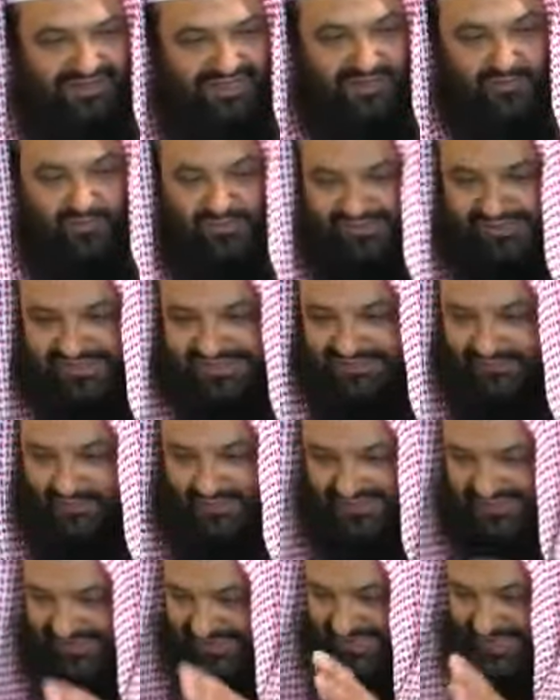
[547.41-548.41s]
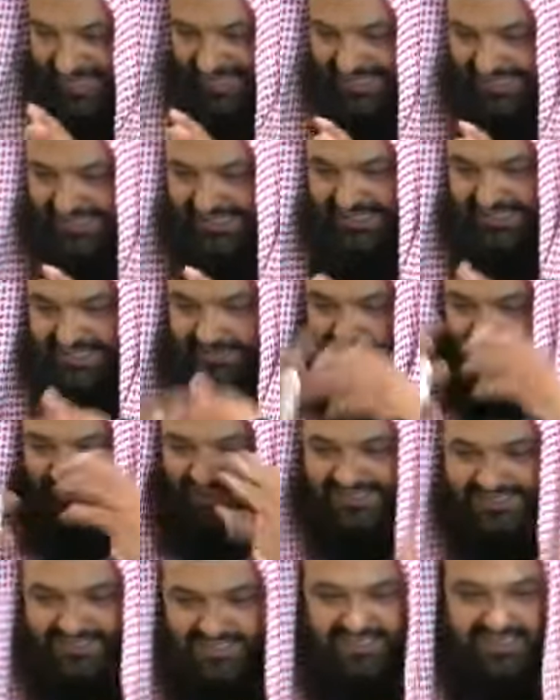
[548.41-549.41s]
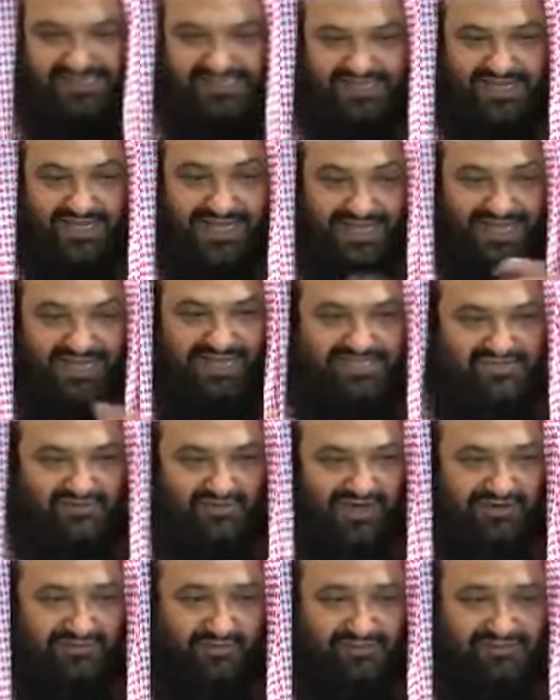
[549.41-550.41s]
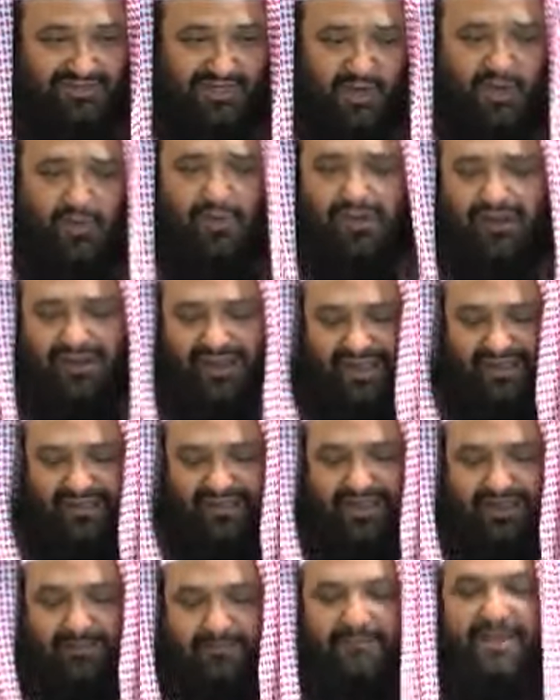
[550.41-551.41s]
he sees the blessings in his grave, he would say, oh Allah,